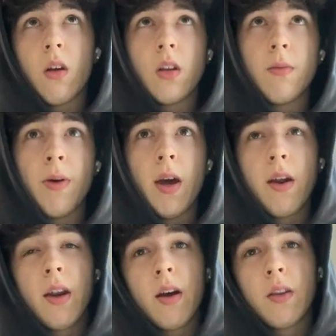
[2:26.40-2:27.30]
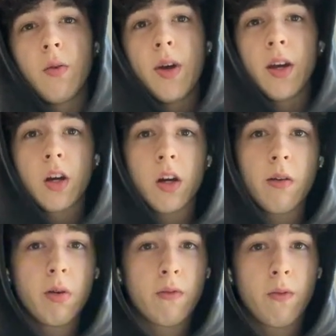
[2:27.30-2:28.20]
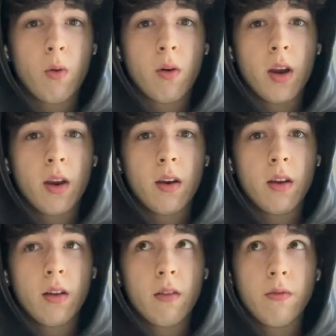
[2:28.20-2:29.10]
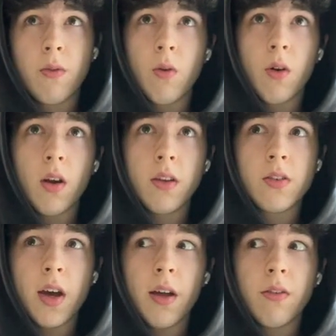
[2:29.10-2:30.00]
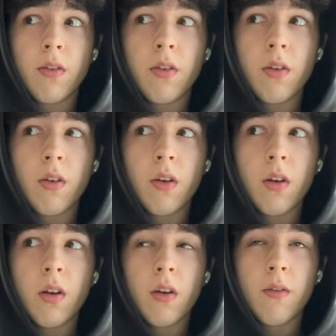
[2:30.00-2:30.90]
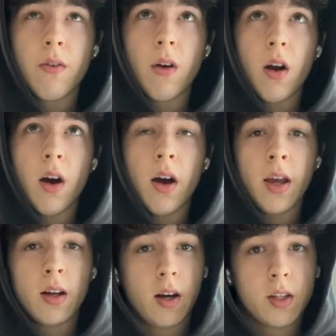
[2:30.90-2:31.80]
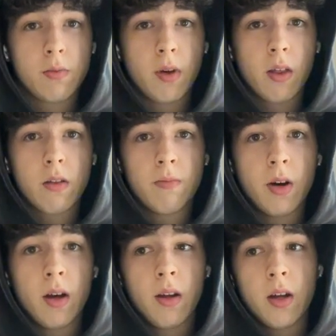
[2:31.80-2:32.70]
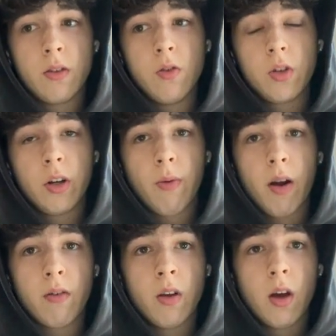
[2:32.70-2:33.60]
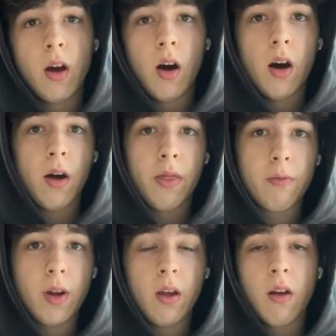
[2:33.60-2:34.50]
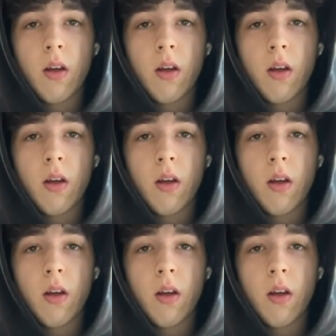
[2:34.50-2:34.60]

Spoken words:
depending on the week, it could be four sets for incline Smith, but it's usually around 3